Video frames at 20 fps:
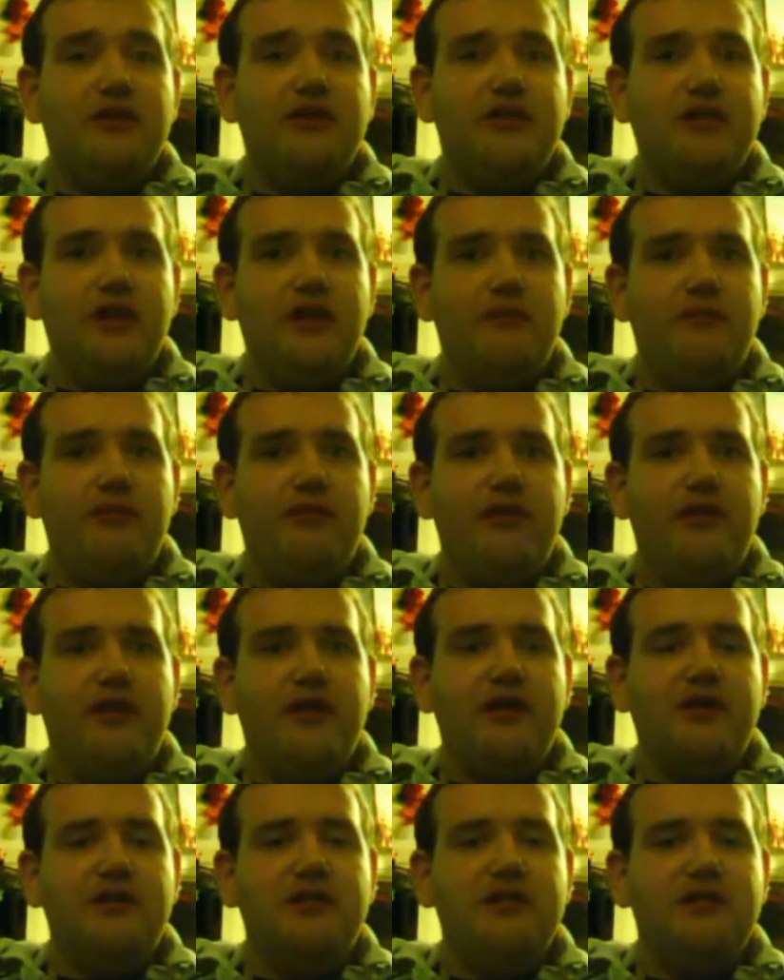the sheer
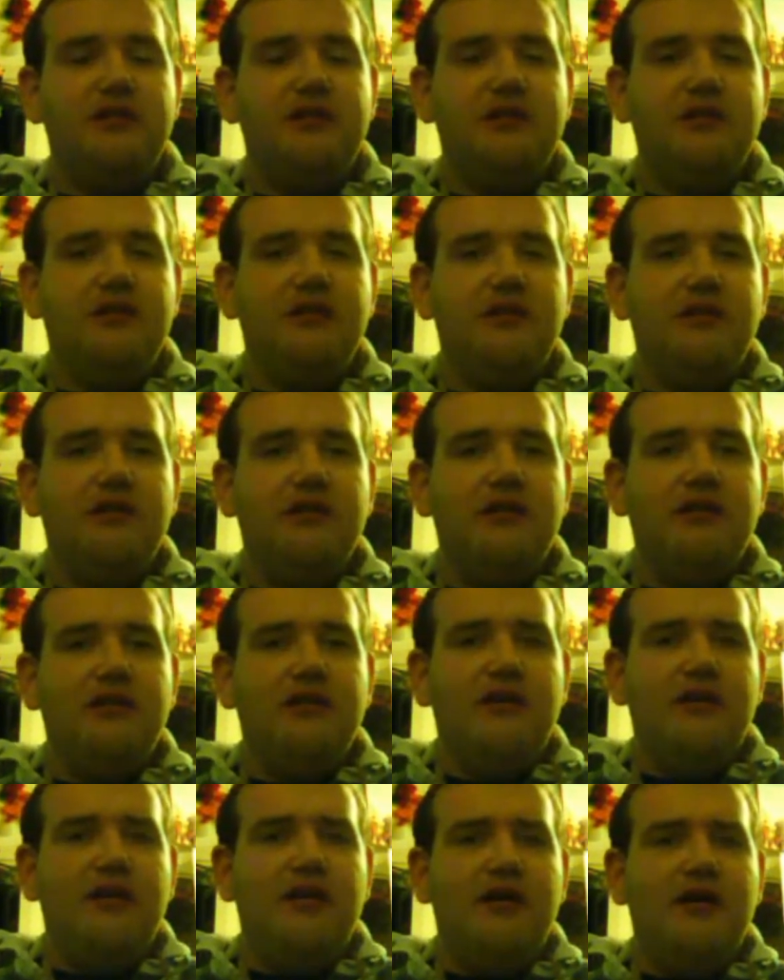brilliance
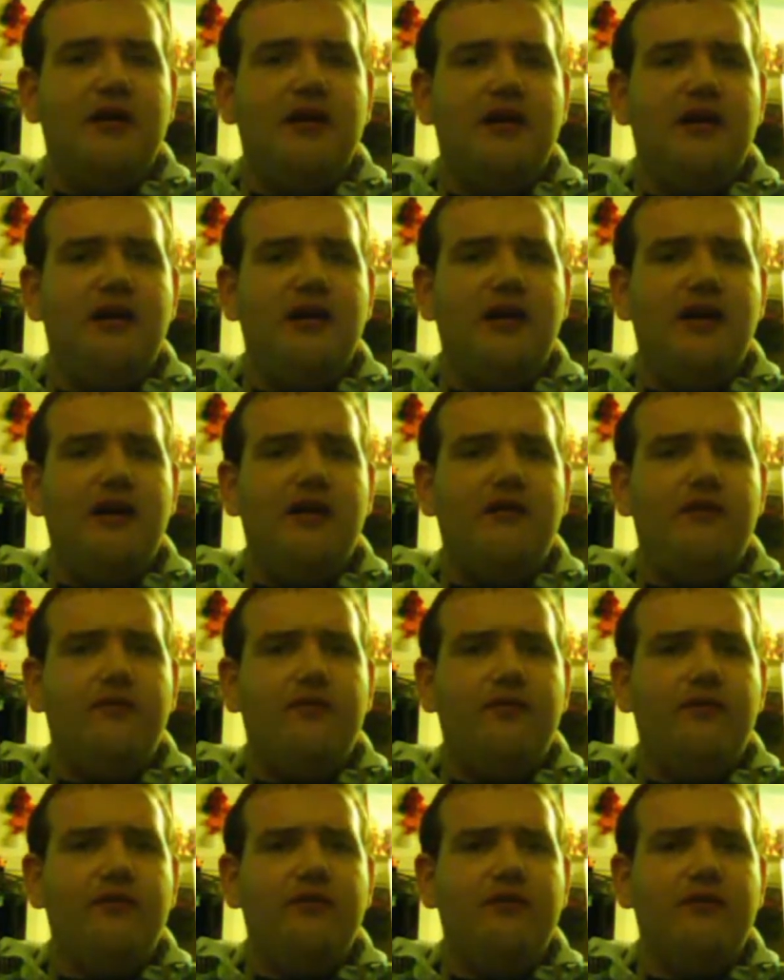
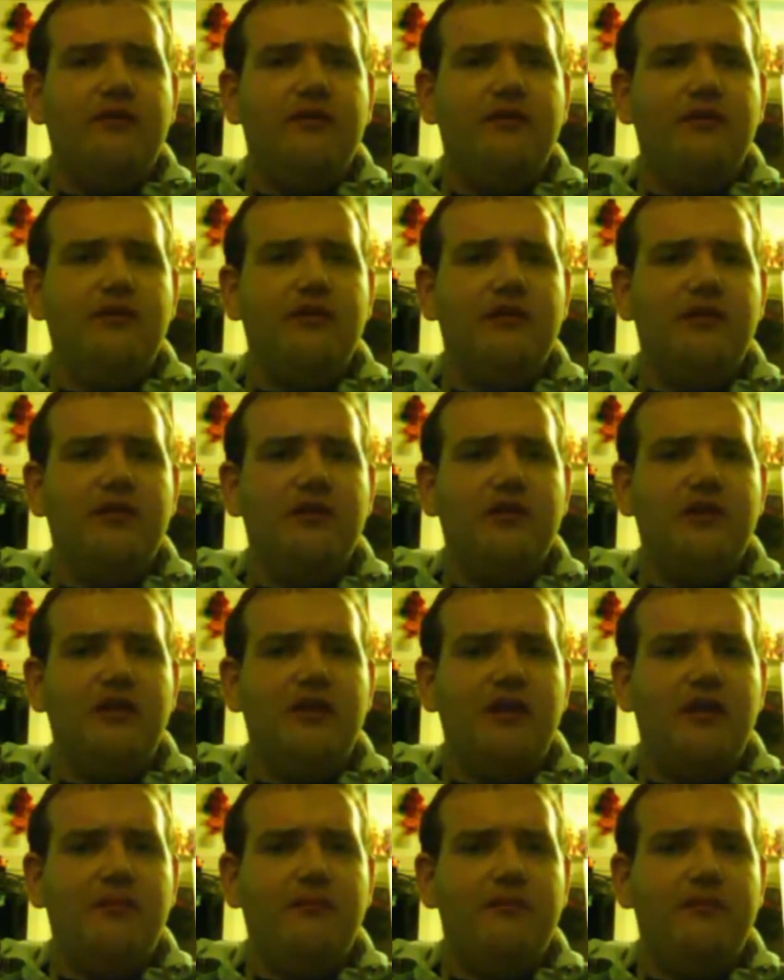of
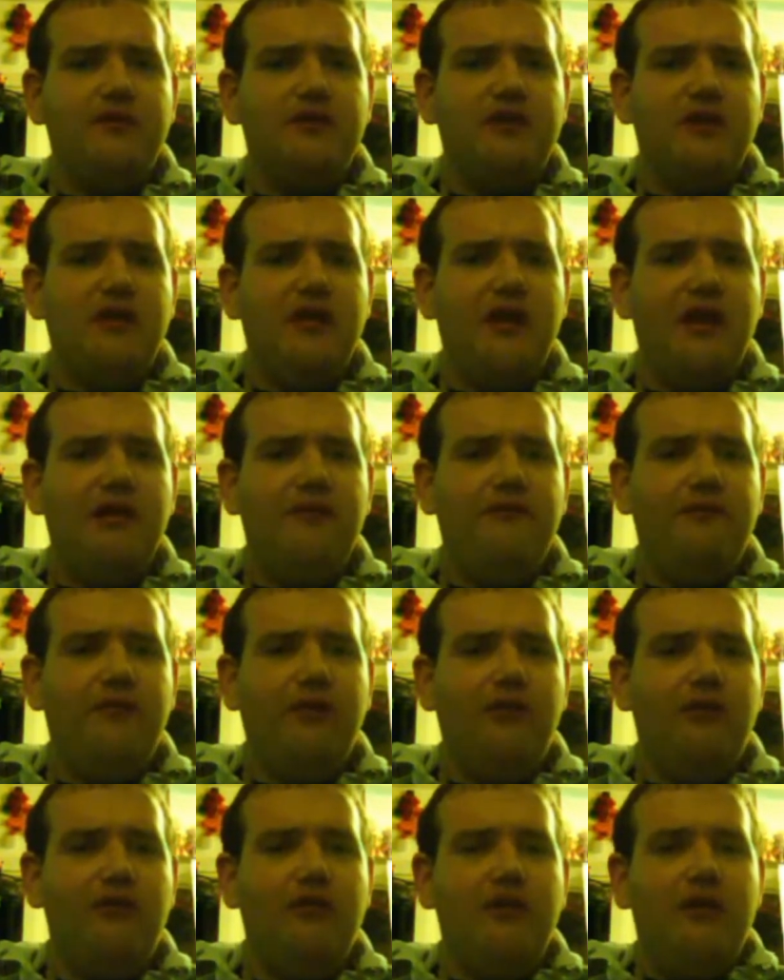their
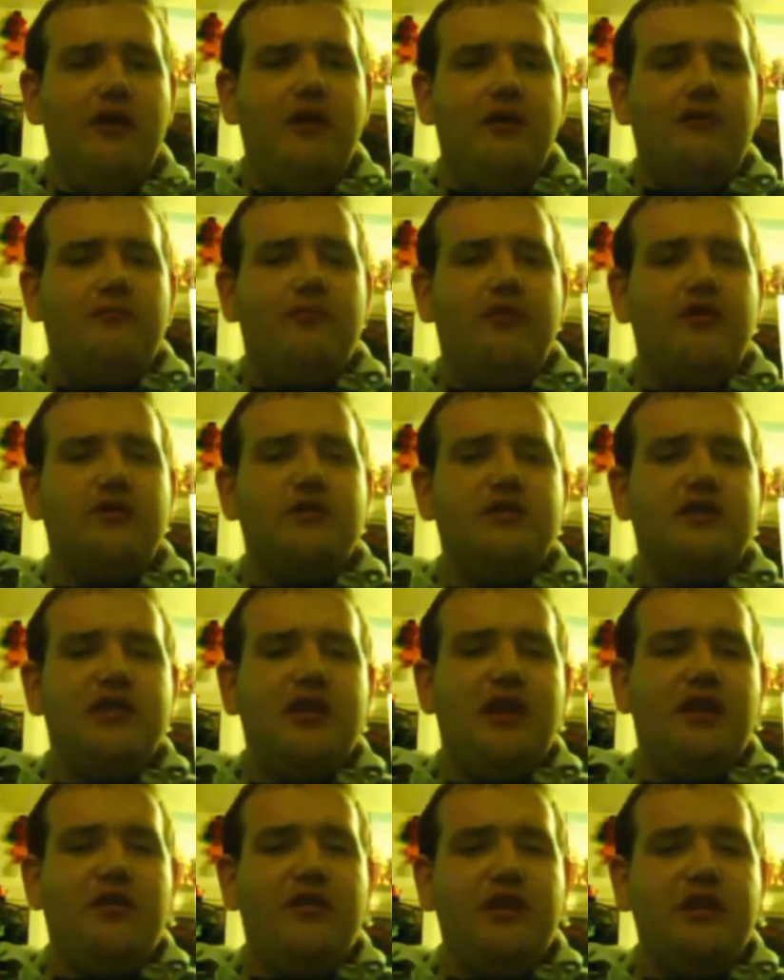delightful
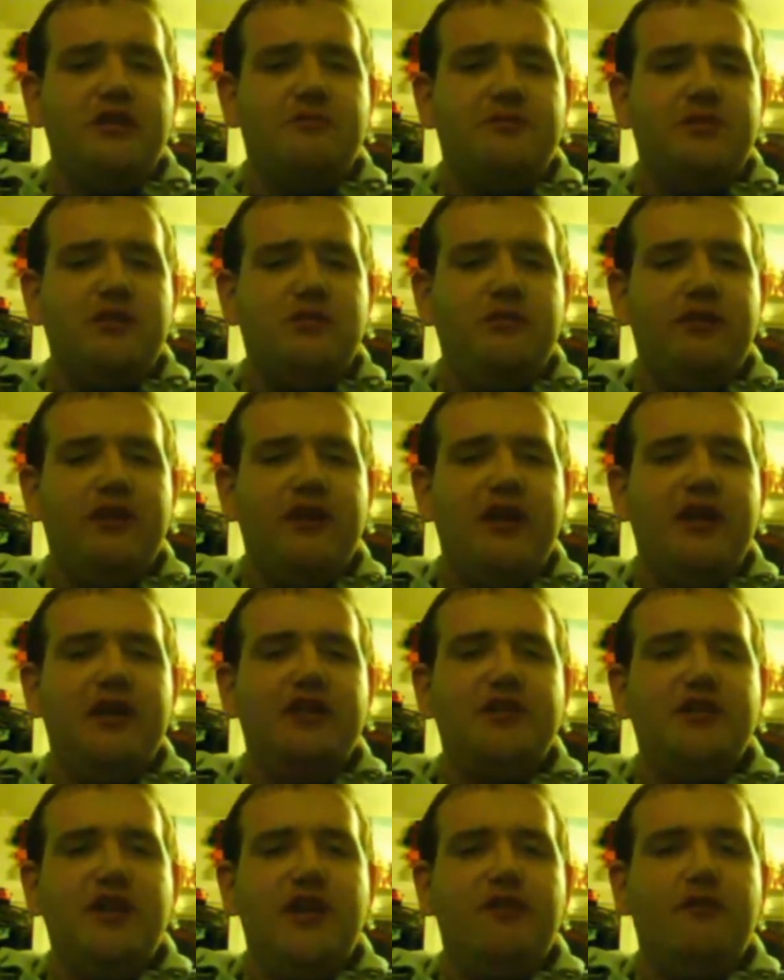personalities between
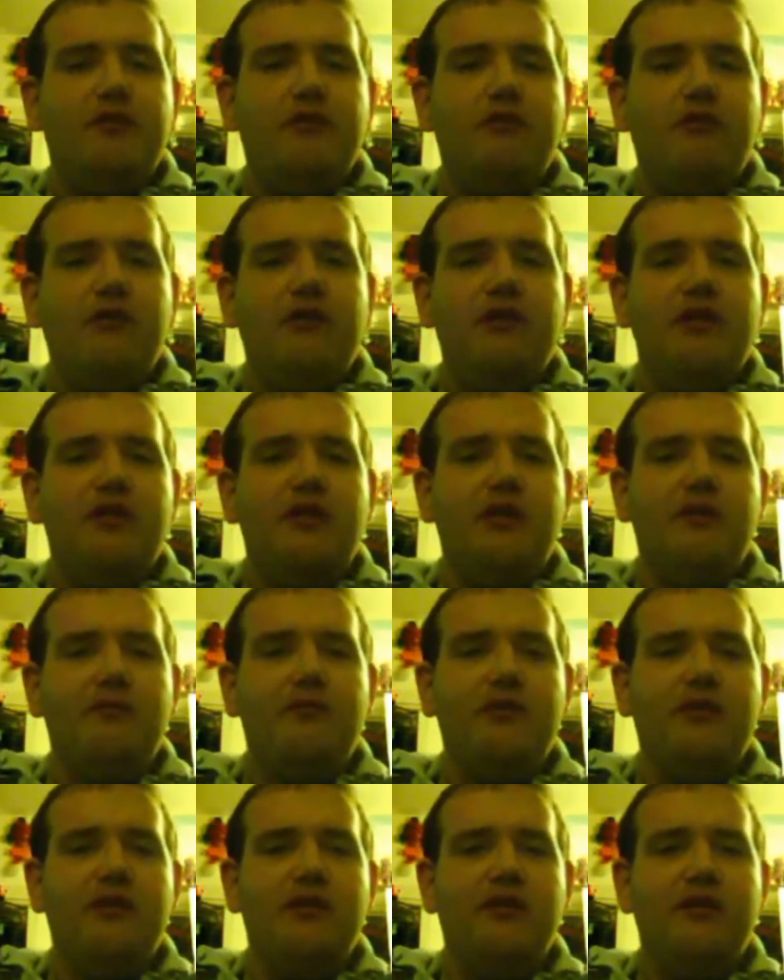each and every one of
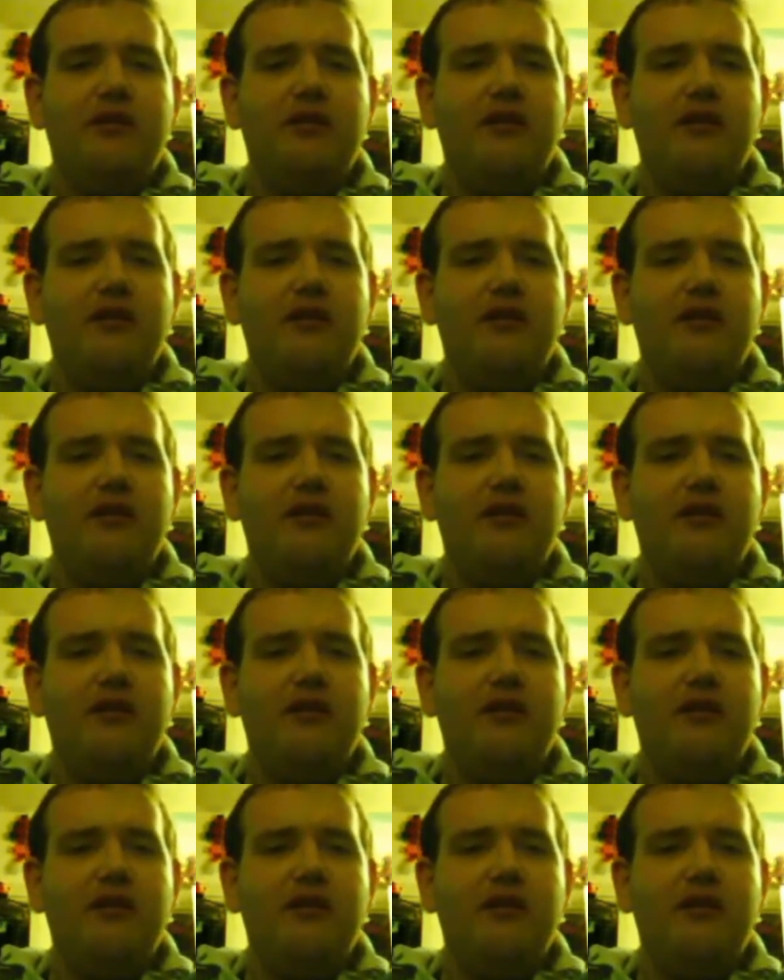them.